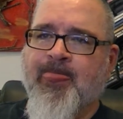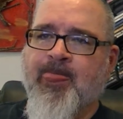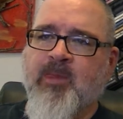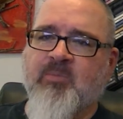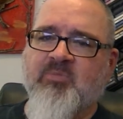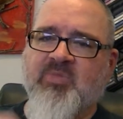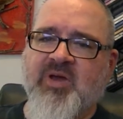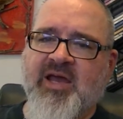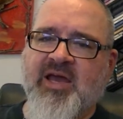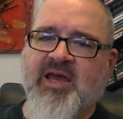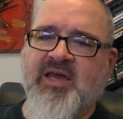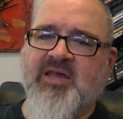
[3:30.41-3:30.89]

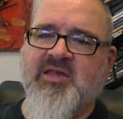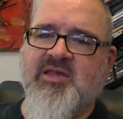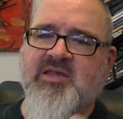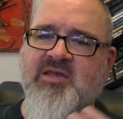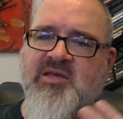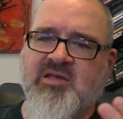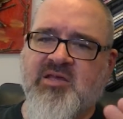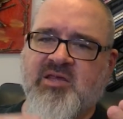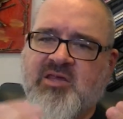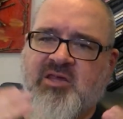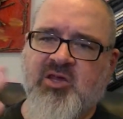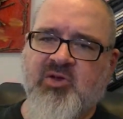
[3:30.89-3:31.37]
But as
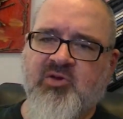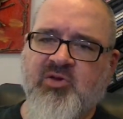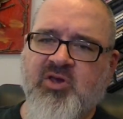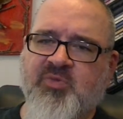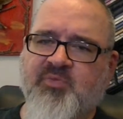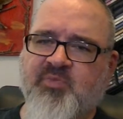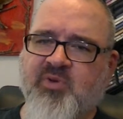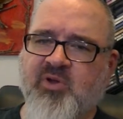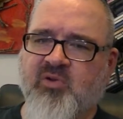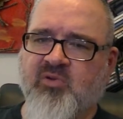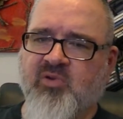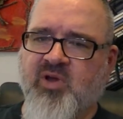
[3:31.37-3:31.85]
the series
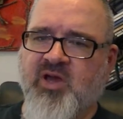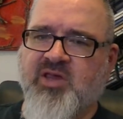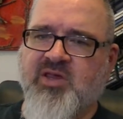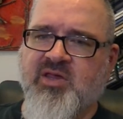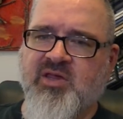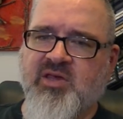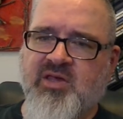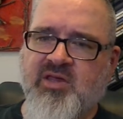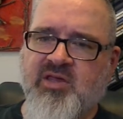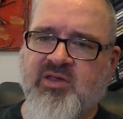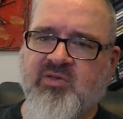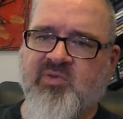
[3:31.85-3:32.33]

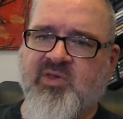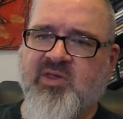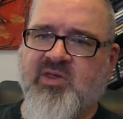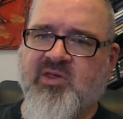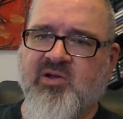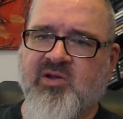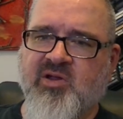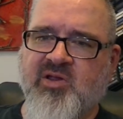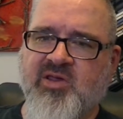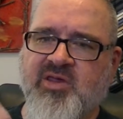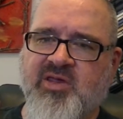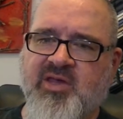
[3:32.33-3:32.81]
progresses, we
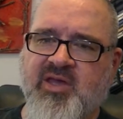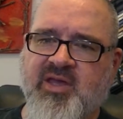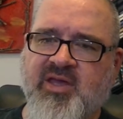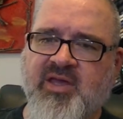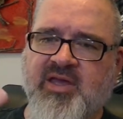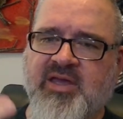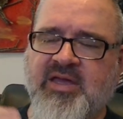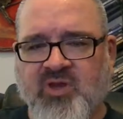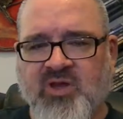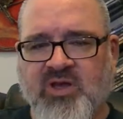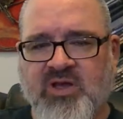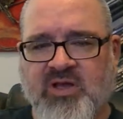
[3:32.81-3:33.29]
start
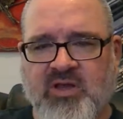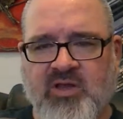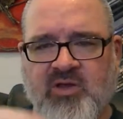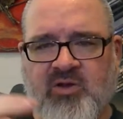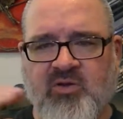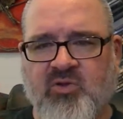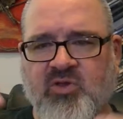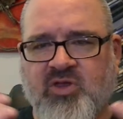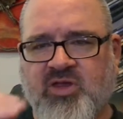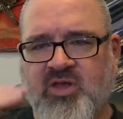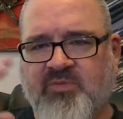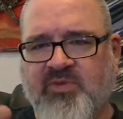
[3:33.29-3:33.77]
seeing
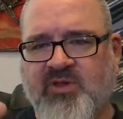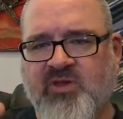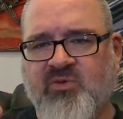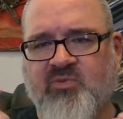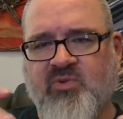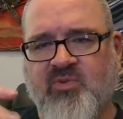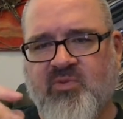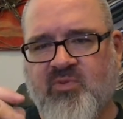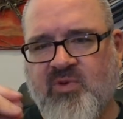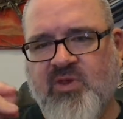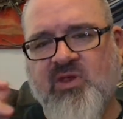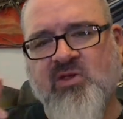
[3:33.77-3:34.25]
little tidbits.
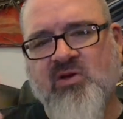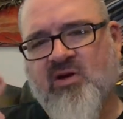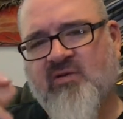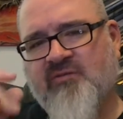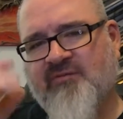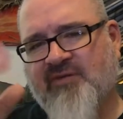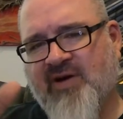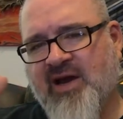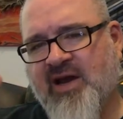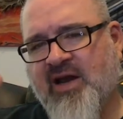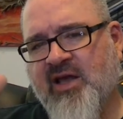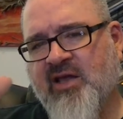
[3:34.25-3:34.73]
We start
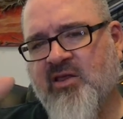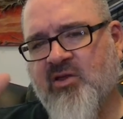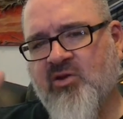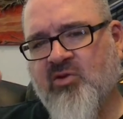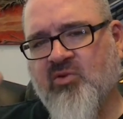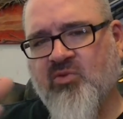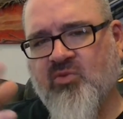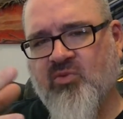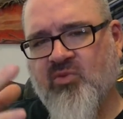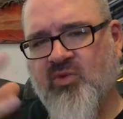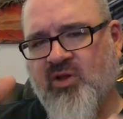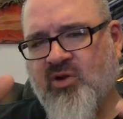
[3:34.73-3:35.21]
finding
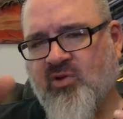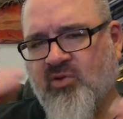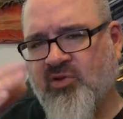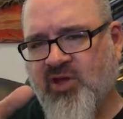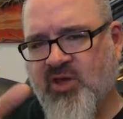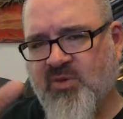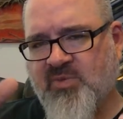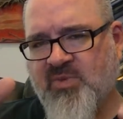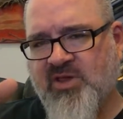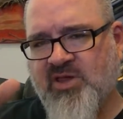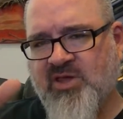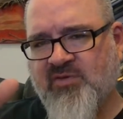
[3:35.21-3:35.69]
little
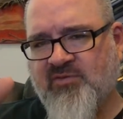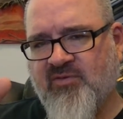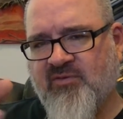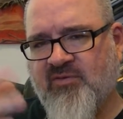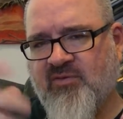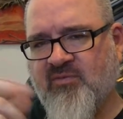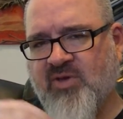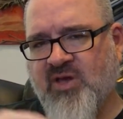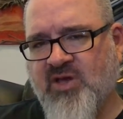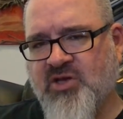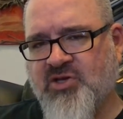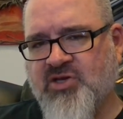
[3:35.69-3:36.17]
tidbits of
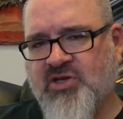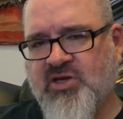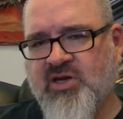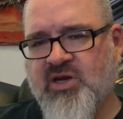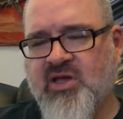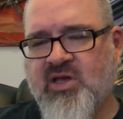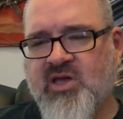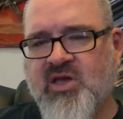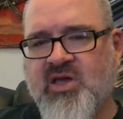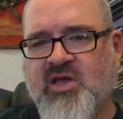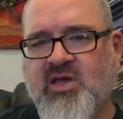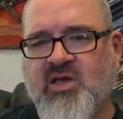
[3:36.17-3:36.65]
information
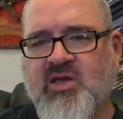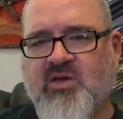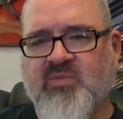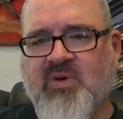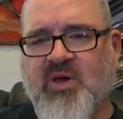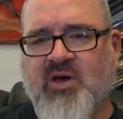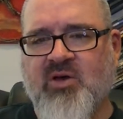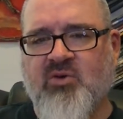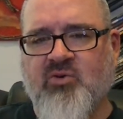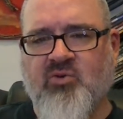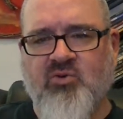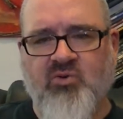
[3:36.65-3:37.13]

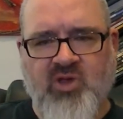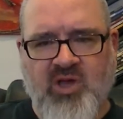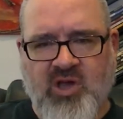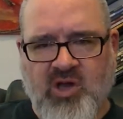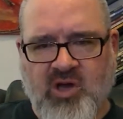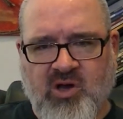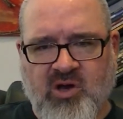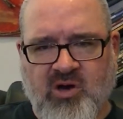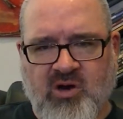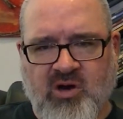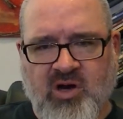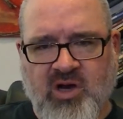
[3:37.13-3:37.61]
about who they
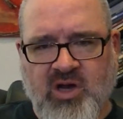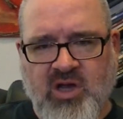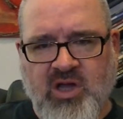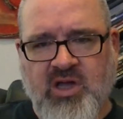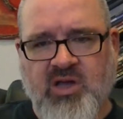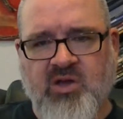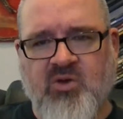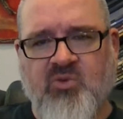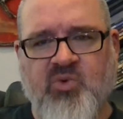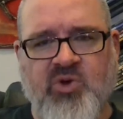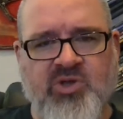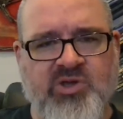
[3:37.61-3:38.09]
are,
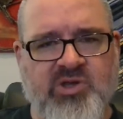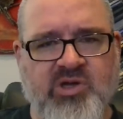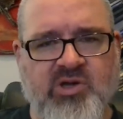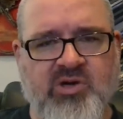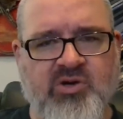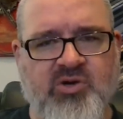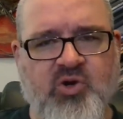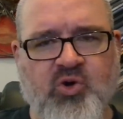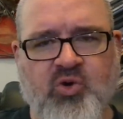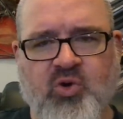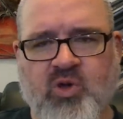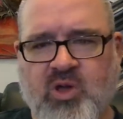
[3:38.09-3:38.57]
what they're
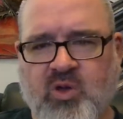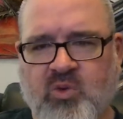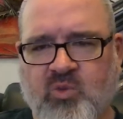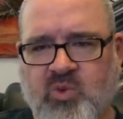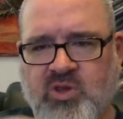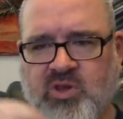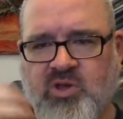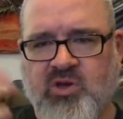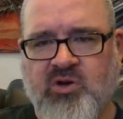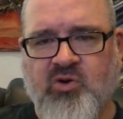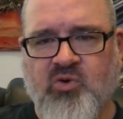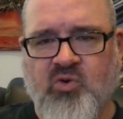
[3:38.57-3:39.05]
doing
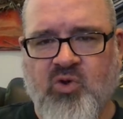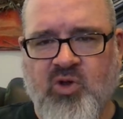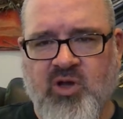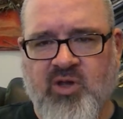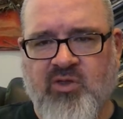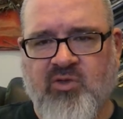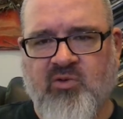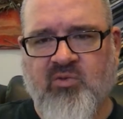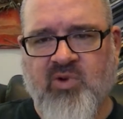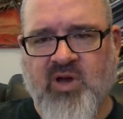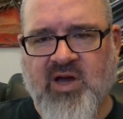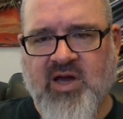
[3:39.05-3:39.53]
on
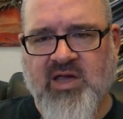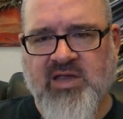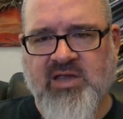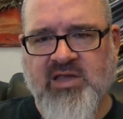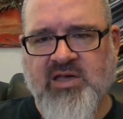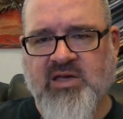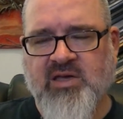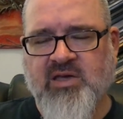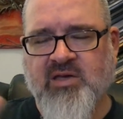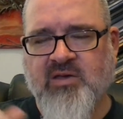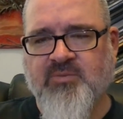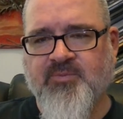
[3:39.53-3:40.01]
the
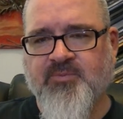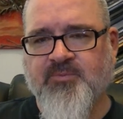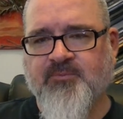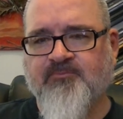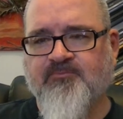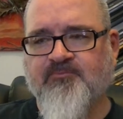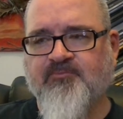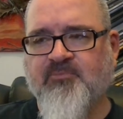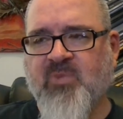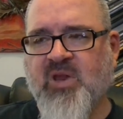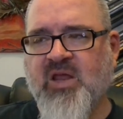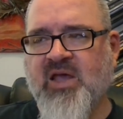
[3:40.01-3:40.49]
Raza,
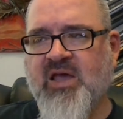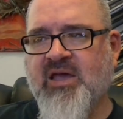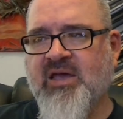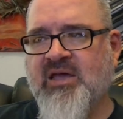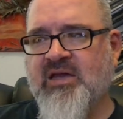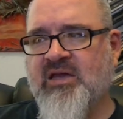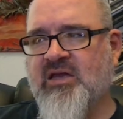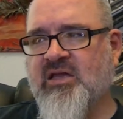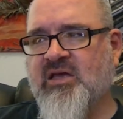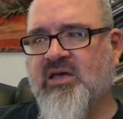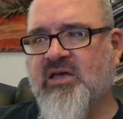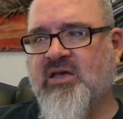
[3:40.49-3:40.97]

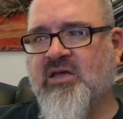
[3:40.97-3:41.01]
and